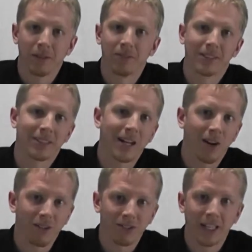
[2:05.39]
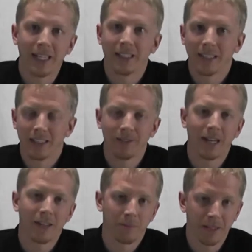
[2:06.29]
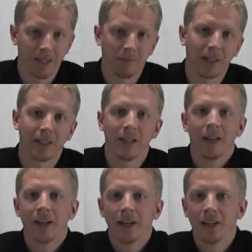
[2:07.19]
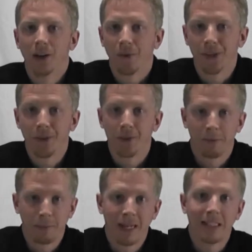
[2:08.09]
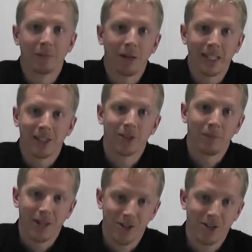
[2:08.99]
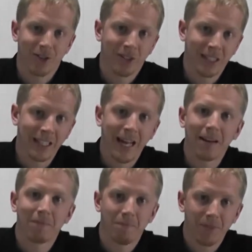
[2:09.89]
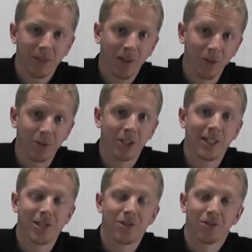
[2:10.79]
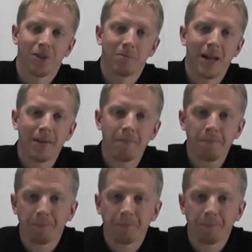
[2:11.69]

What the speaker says: If it's not off-site, then it would have to be something where you would be paying the money to make sure that all those conditions are met.